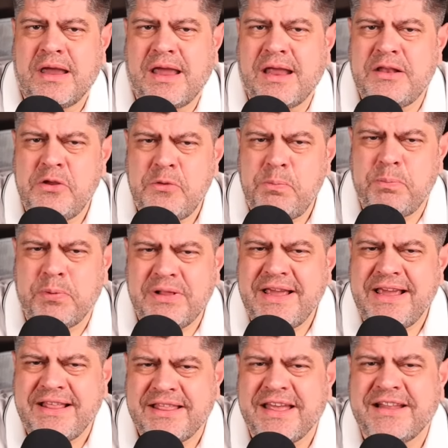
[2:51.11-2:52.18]
And you
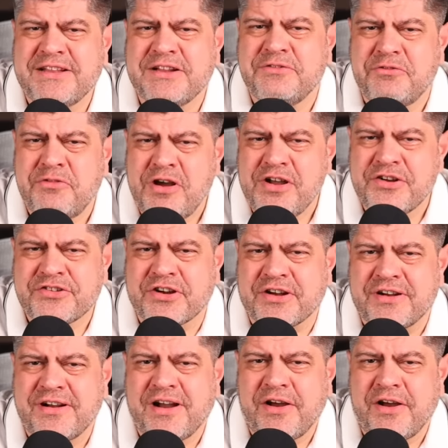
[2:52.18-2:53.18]
play that in Russia